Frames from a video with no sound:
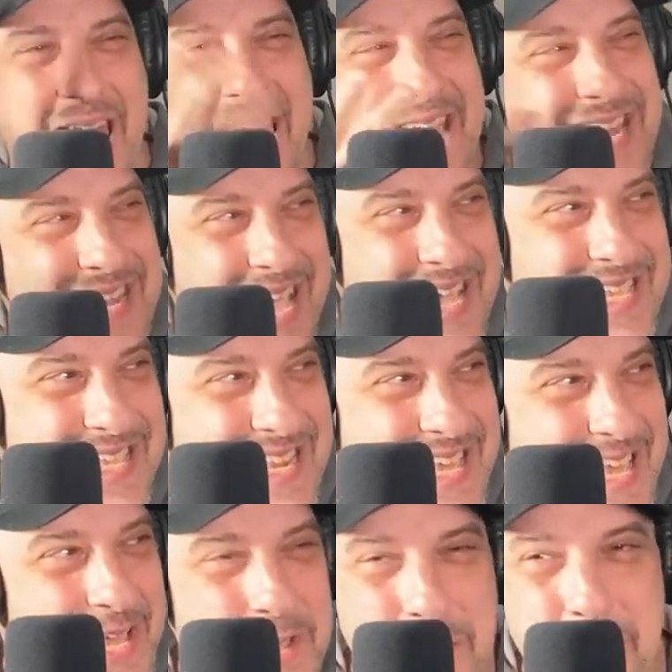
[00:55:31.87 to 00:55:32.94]
eye test
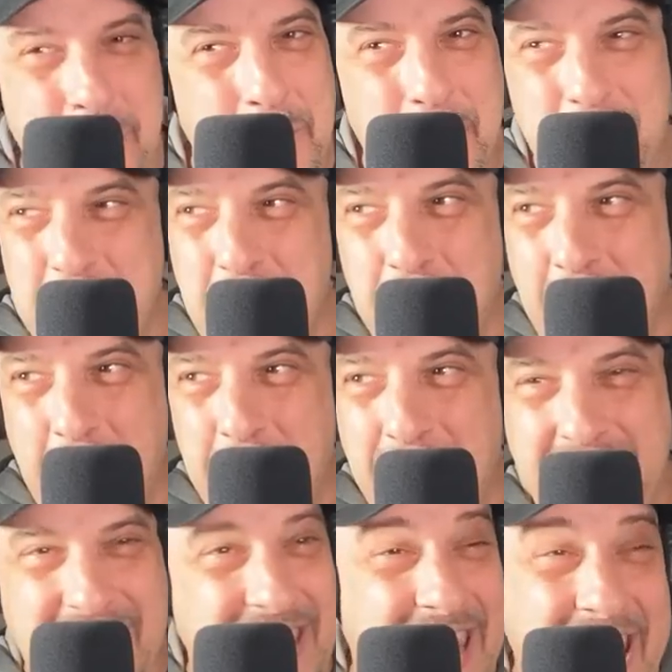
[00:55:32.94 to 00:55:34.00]

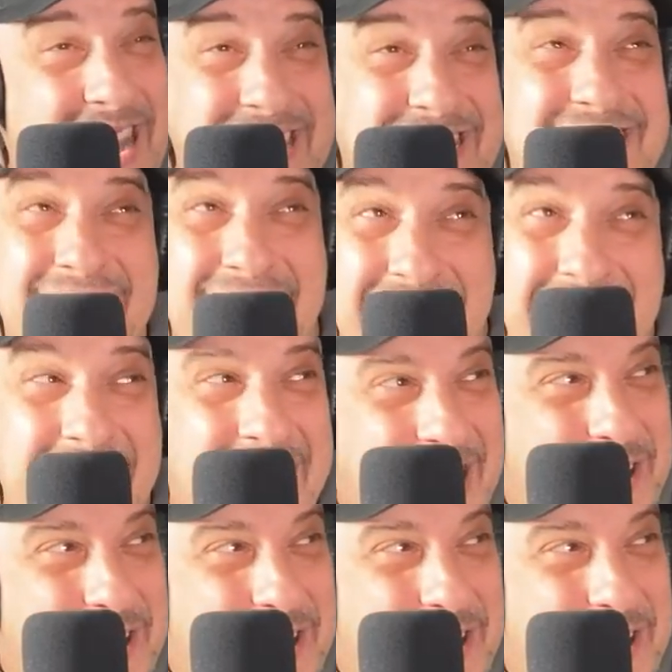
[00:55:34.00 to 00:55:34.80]
in any city,